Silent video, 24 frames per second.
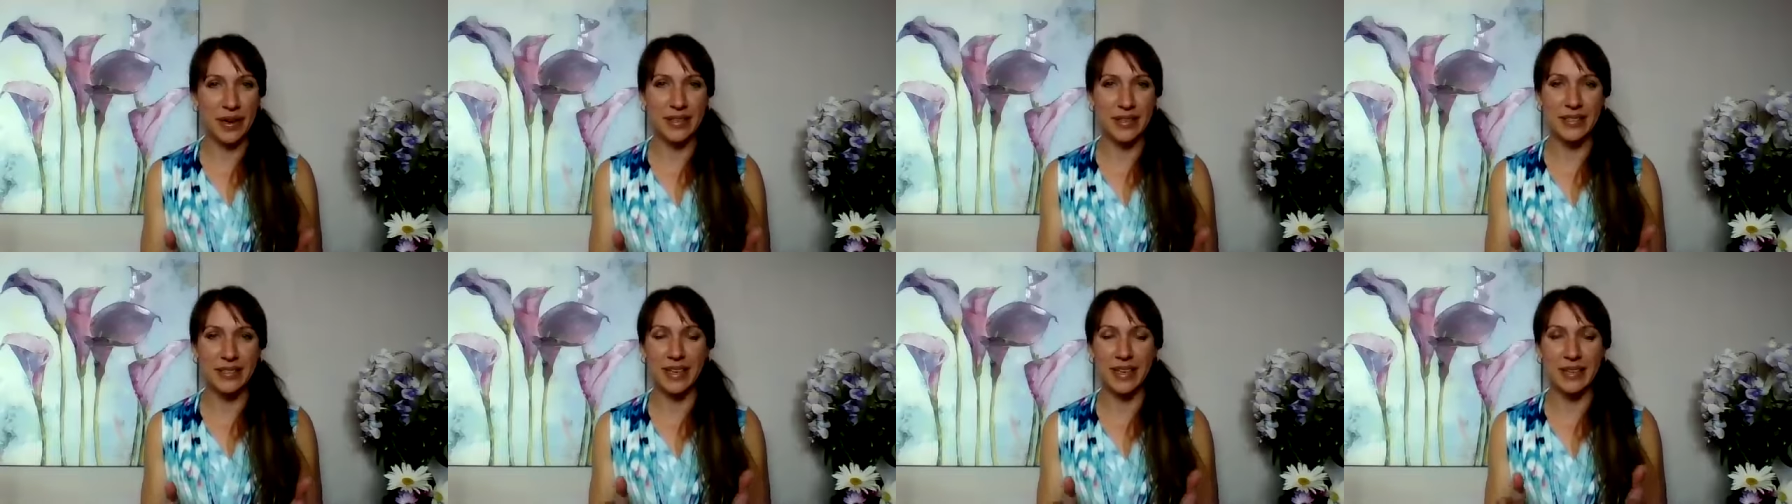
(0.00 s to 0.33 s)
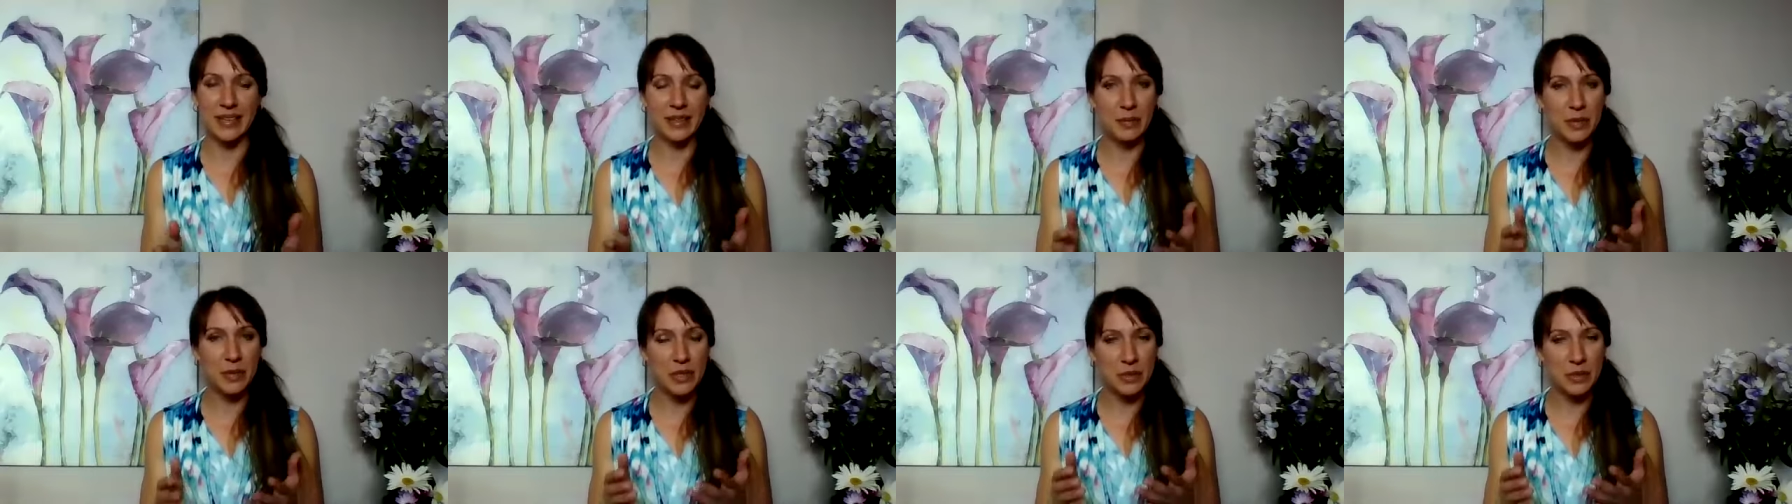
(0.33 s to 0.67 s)
is like
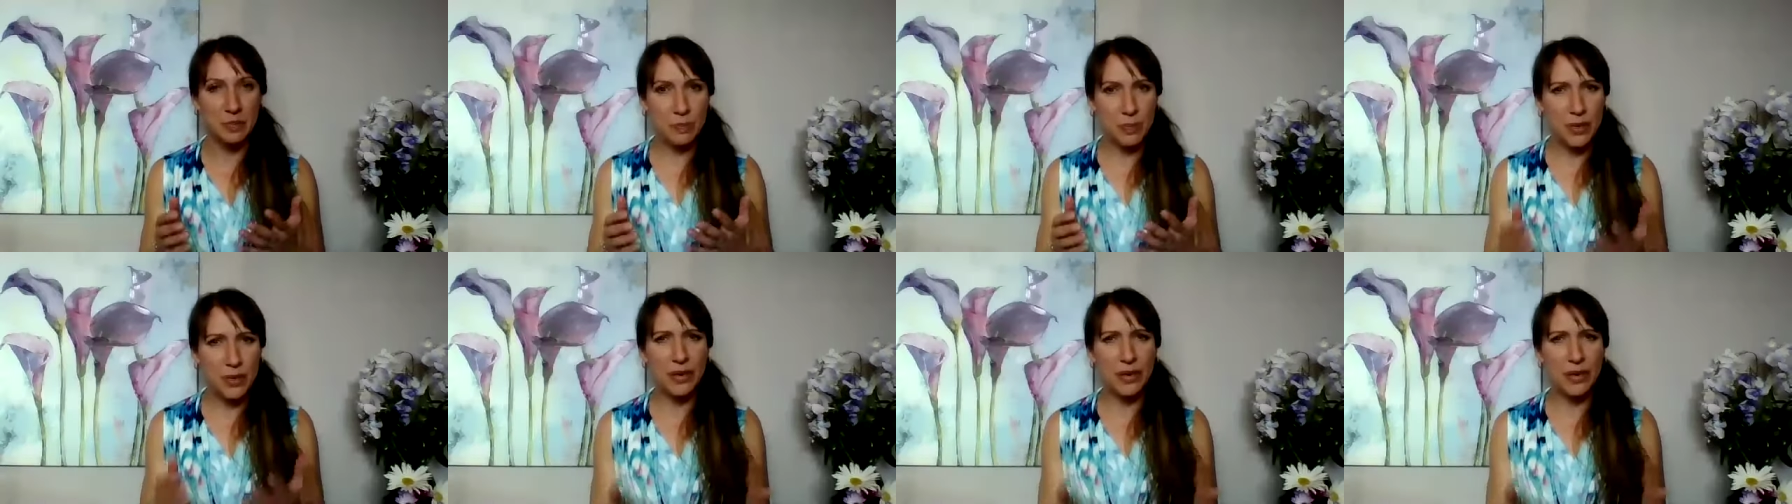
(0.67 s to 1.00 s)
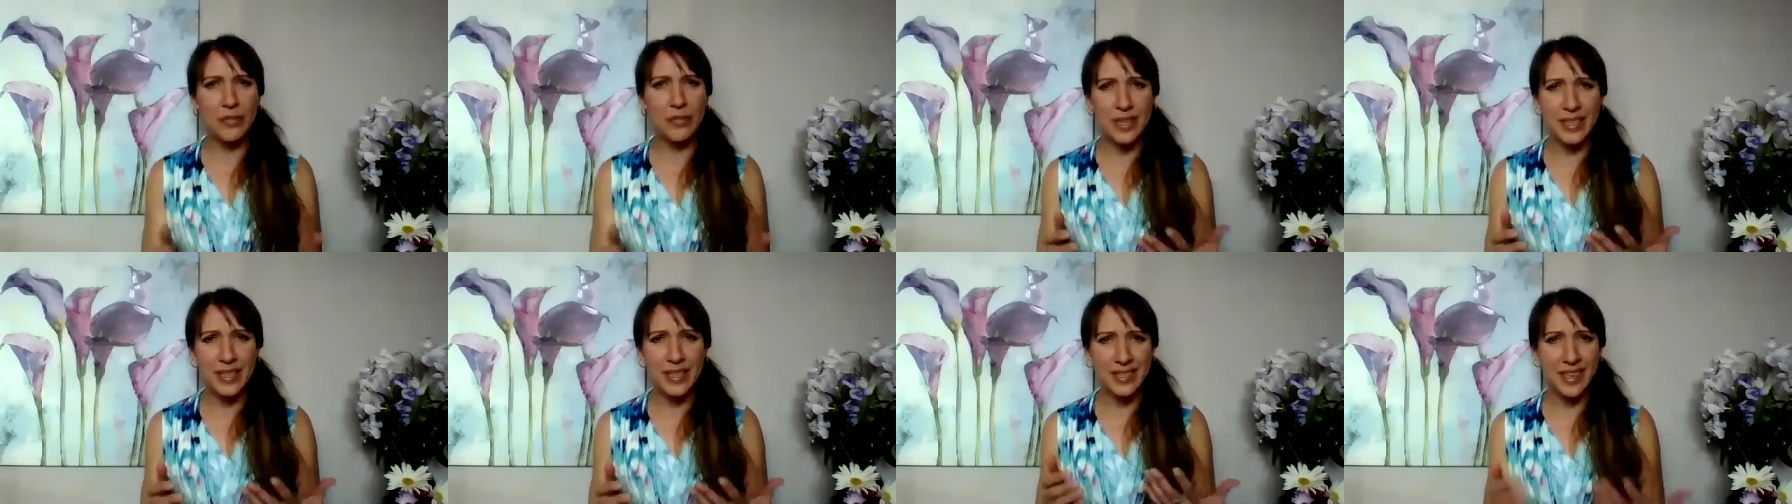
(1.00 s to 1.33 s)
the most
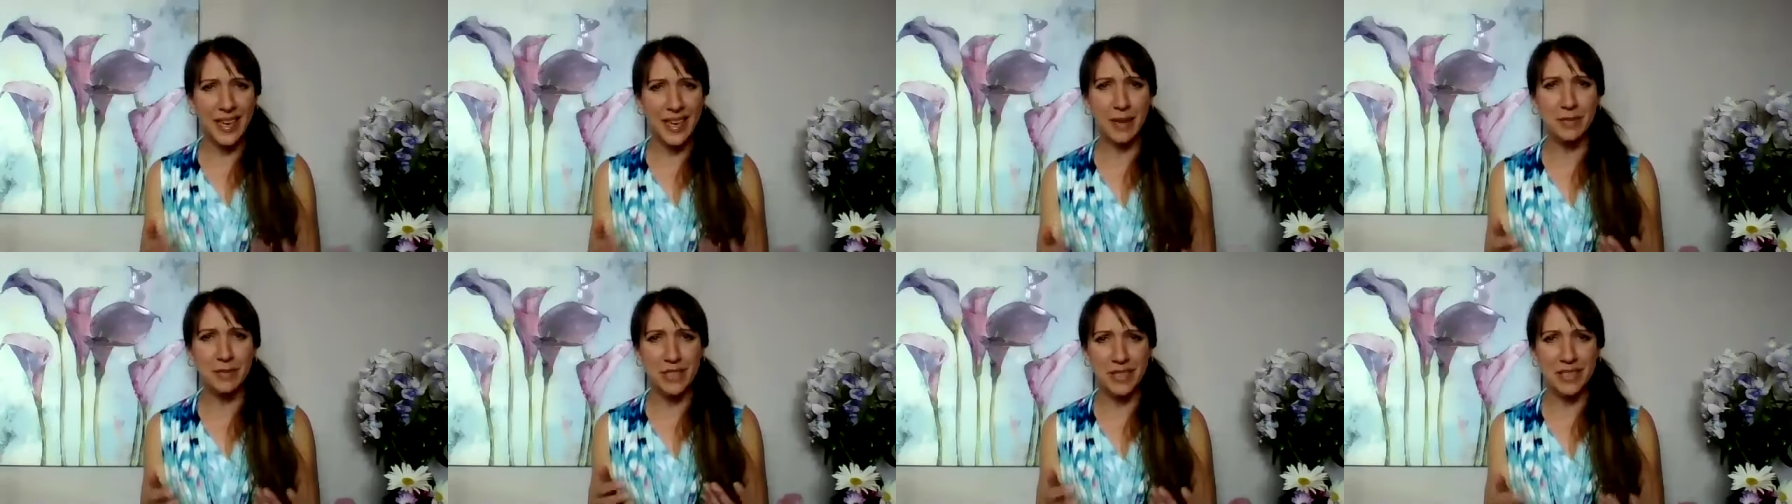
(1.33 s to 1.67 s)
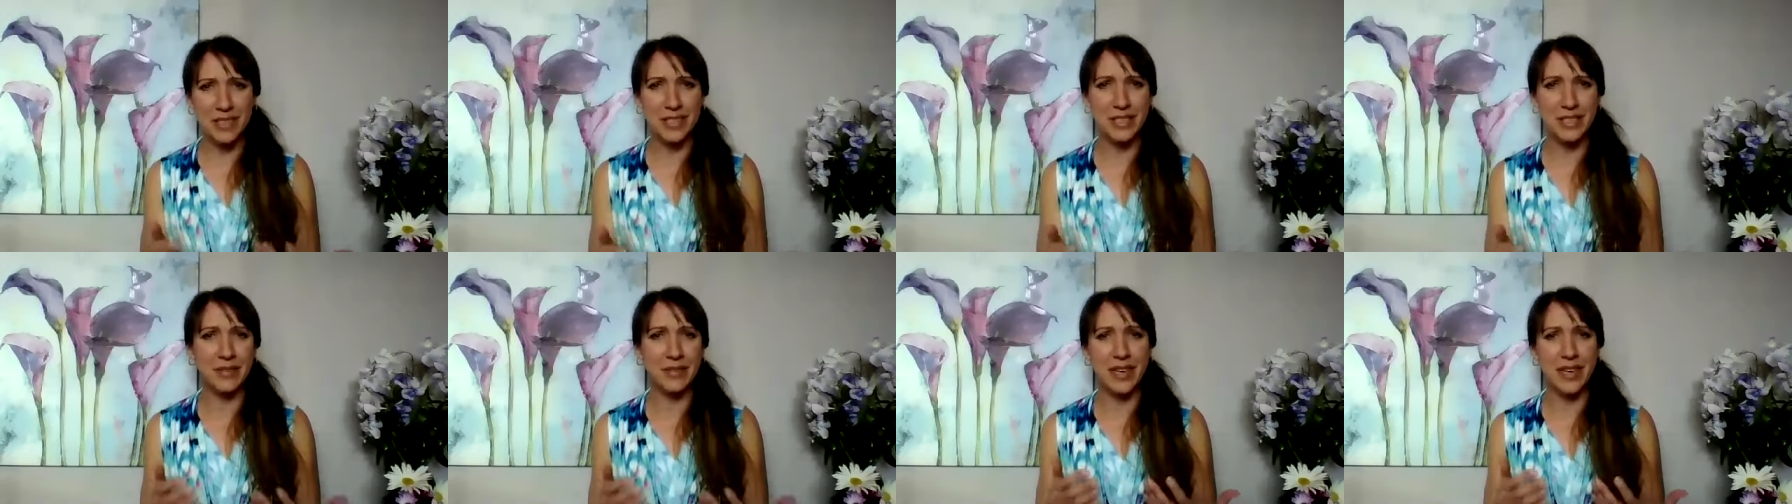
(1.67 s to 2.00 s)
perfect
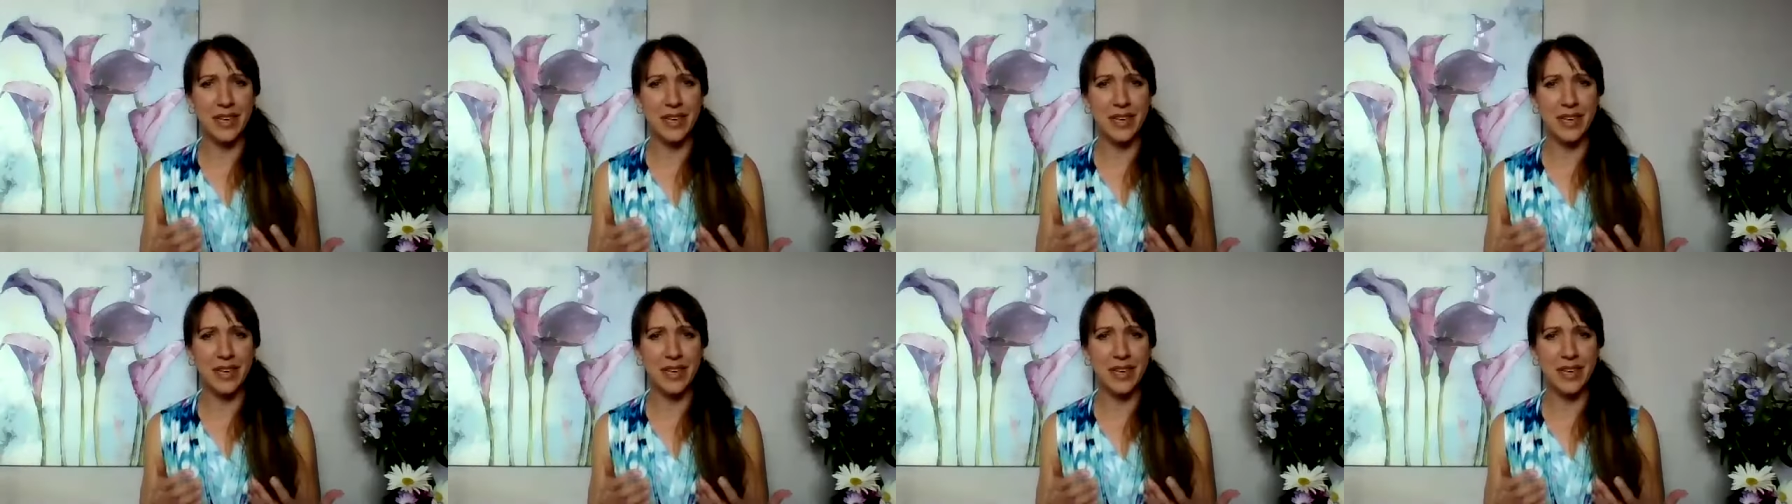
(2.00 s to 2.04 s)
encapsulation of an